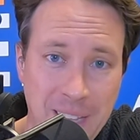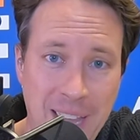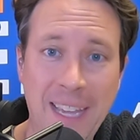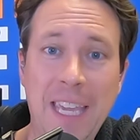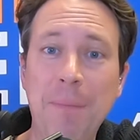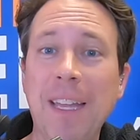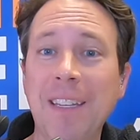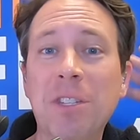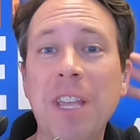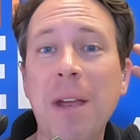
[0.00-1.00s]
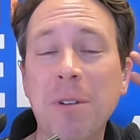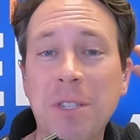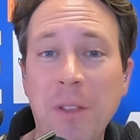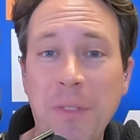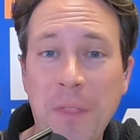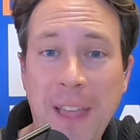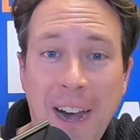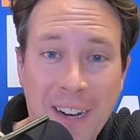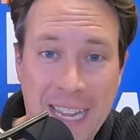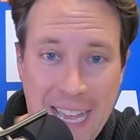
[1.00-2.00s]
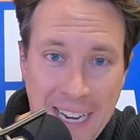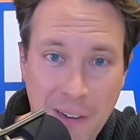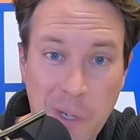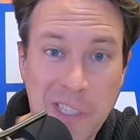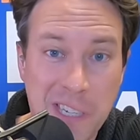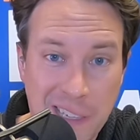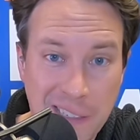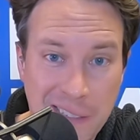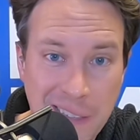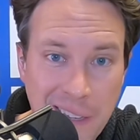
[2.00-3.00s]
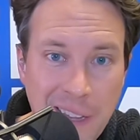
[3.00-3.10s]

and keep getting the same result that they're getting, which is